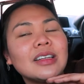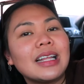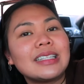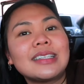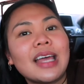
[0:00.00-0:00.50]

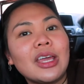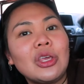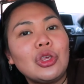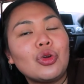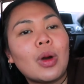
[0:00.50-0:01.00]
Let's say
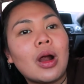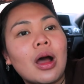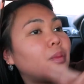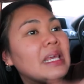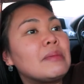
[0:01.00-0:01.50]
you
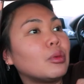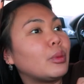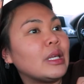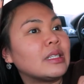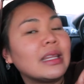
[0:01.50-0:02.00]
are a people
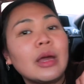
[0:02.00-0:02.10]
pleaser.